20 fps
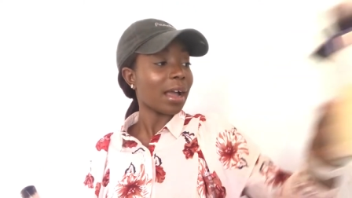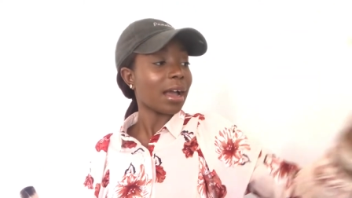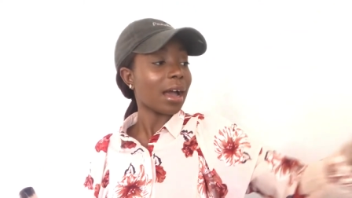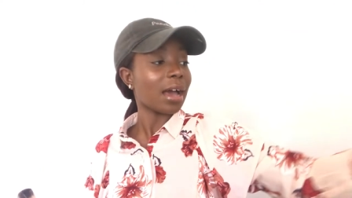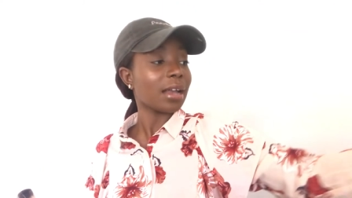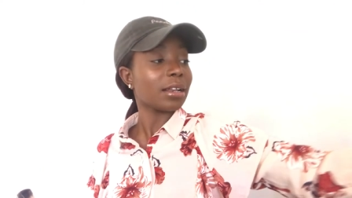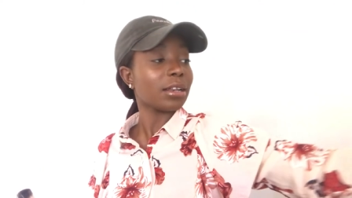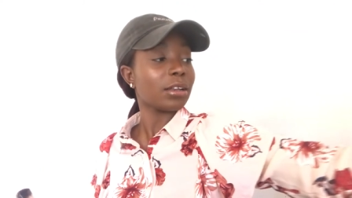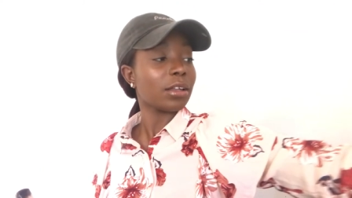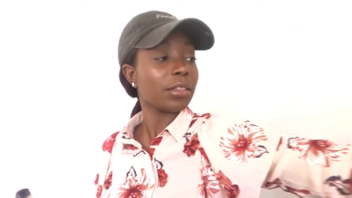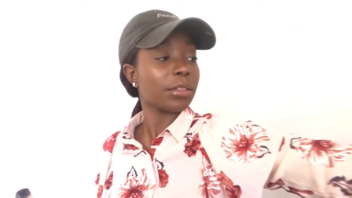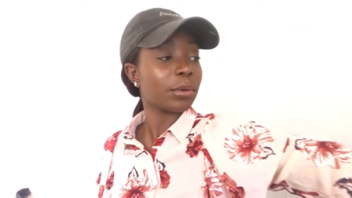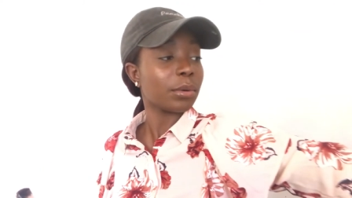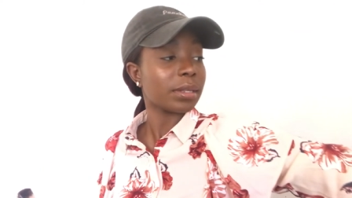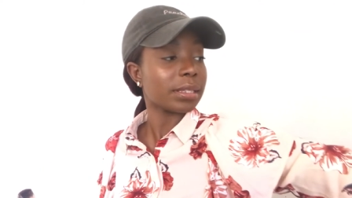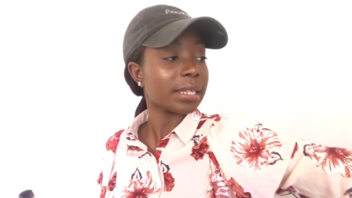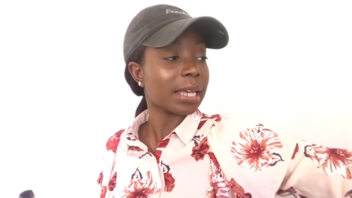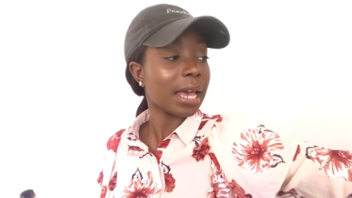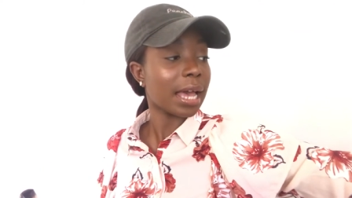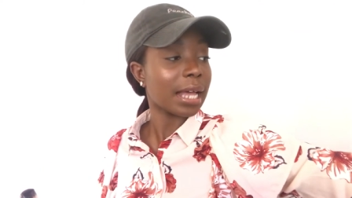I got another
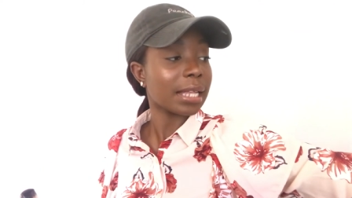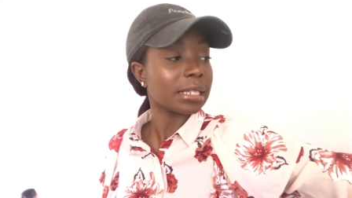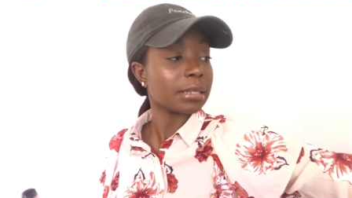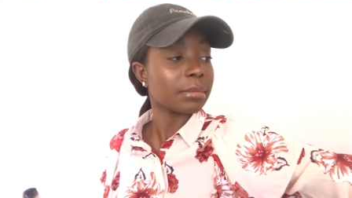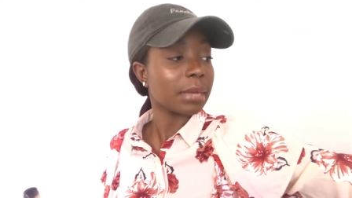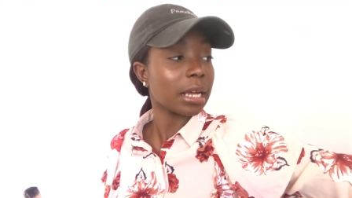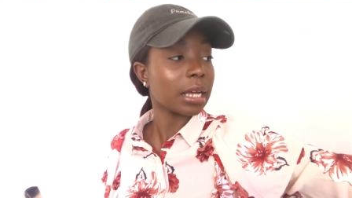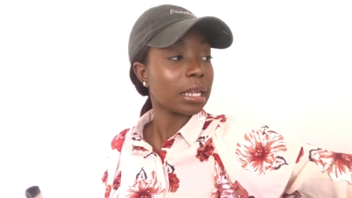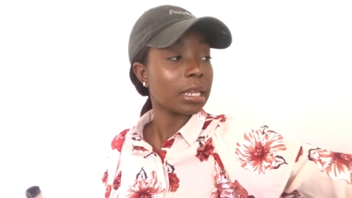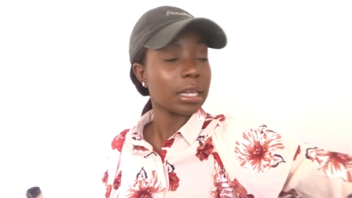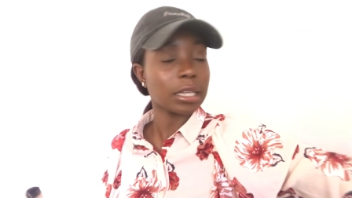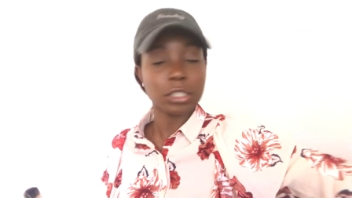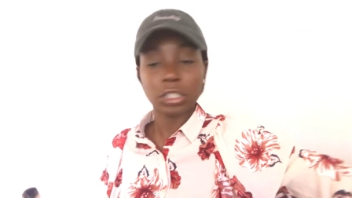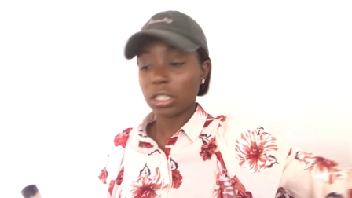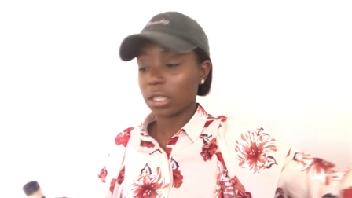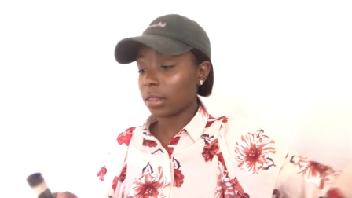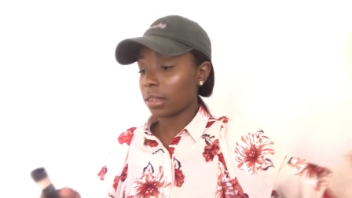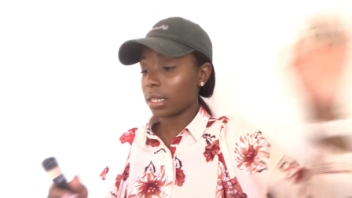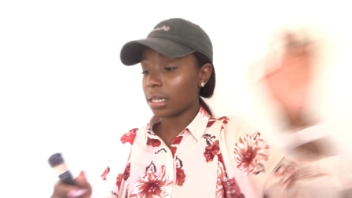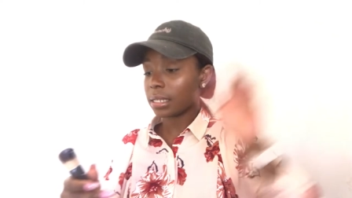one to add to my
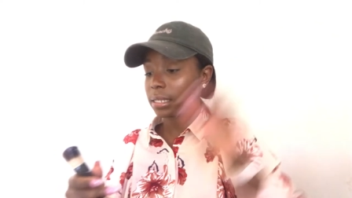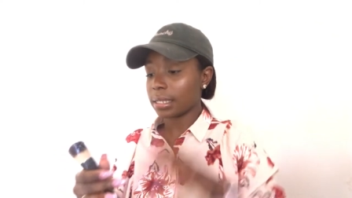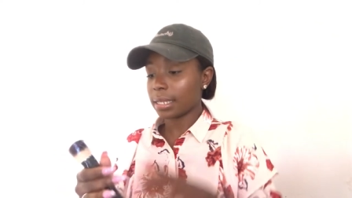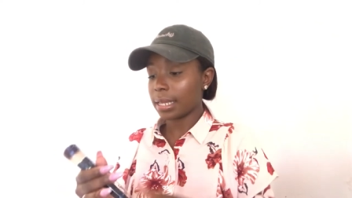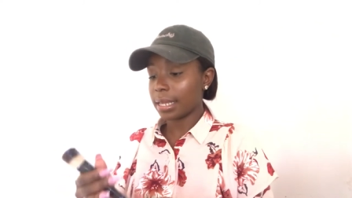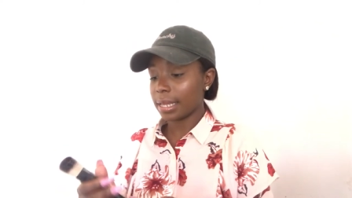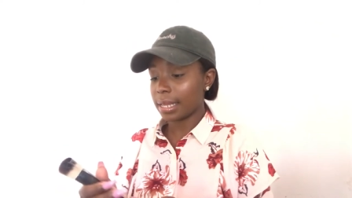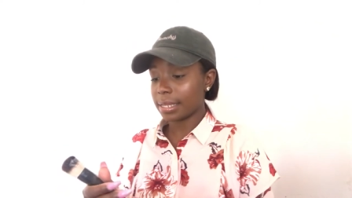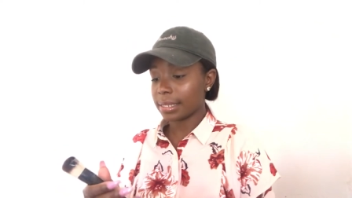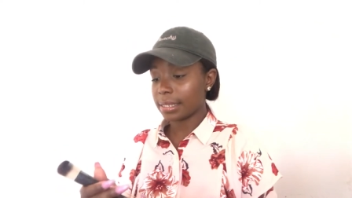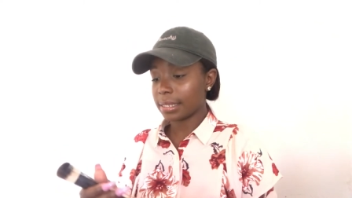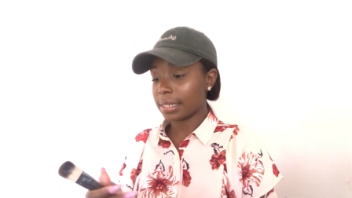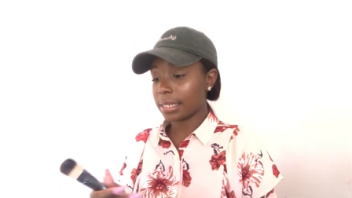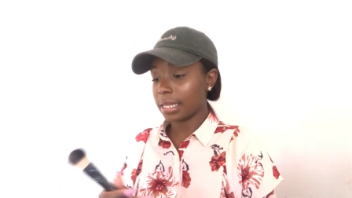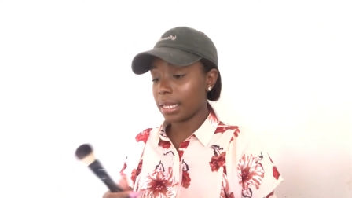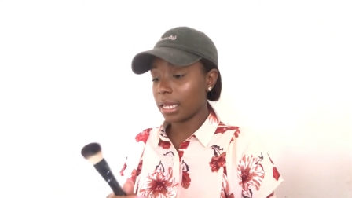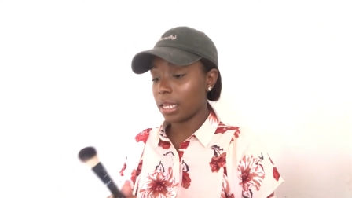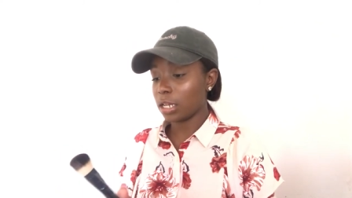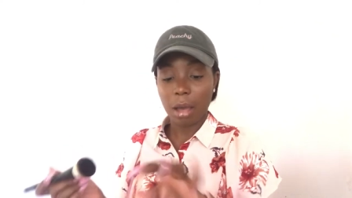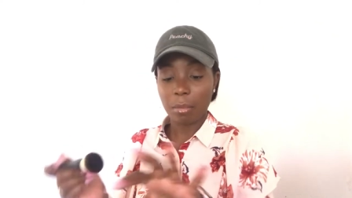collection. This is
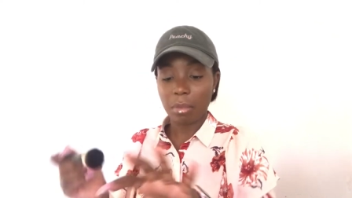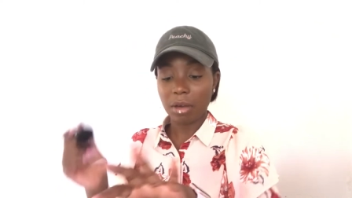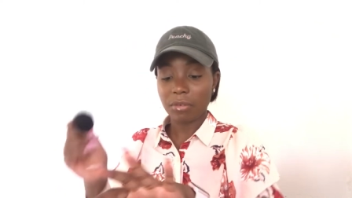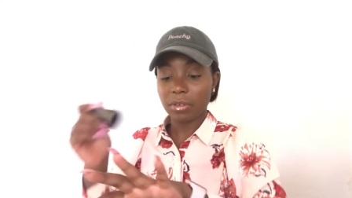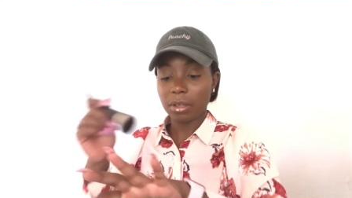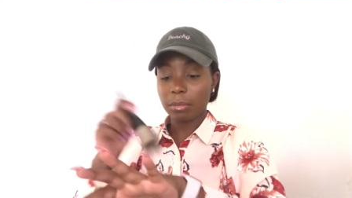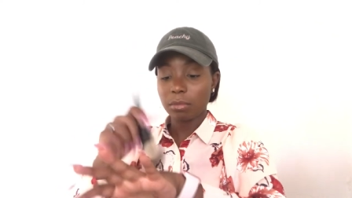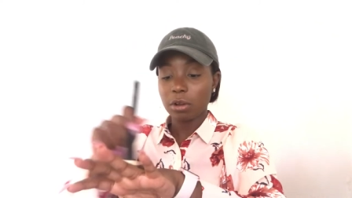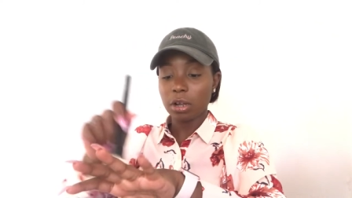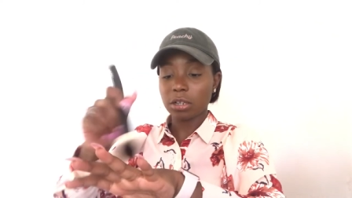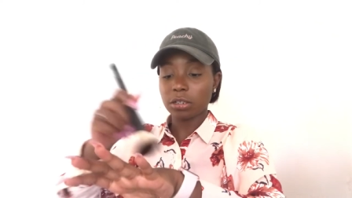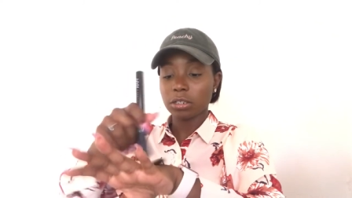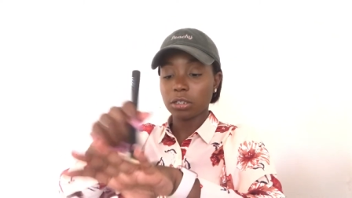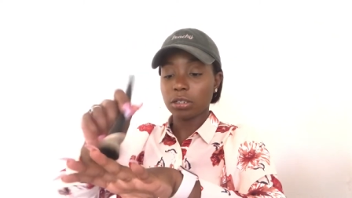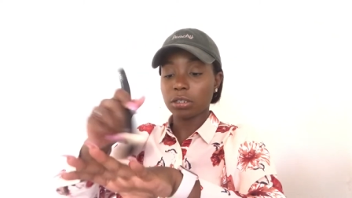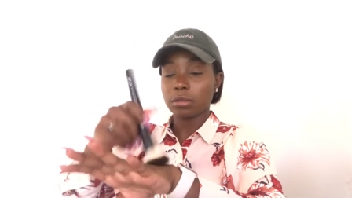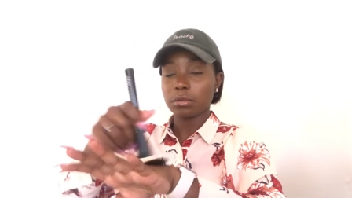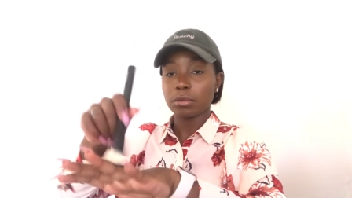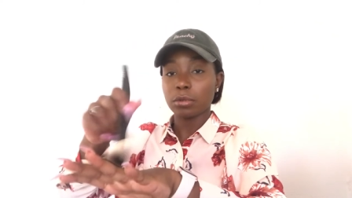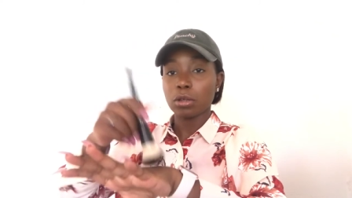the buffing brush.